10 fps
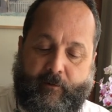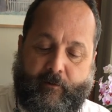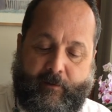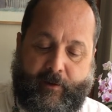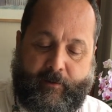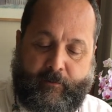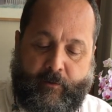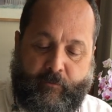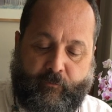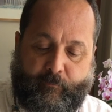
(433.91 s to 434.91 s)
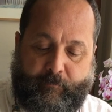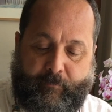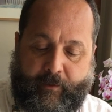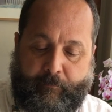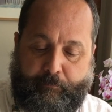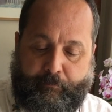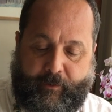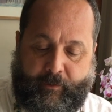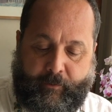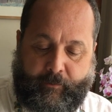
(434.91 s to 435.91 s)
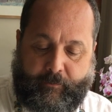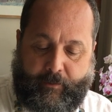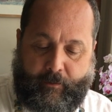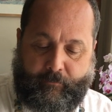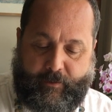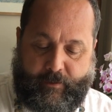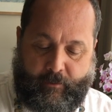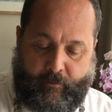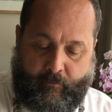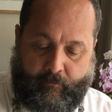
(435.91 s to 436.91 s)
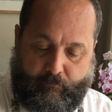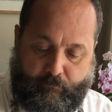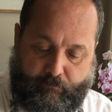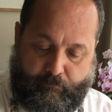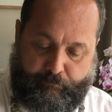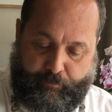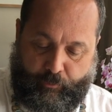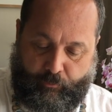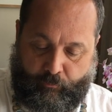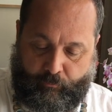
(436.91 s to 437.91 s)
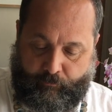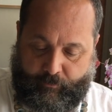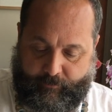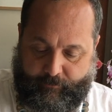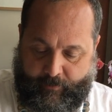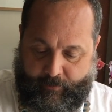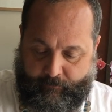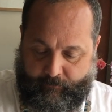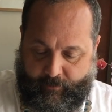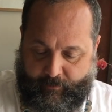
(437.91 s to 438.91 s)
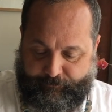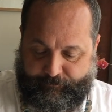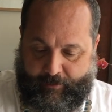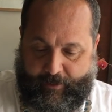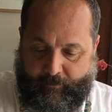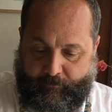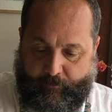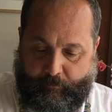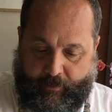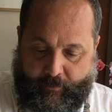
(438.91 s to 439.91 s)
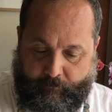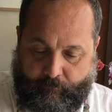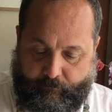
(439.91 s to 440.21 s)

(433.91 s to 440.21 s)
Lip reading: All right, so I'm going to make a big cloud here, boom, like that, and kind of flat on the bottom.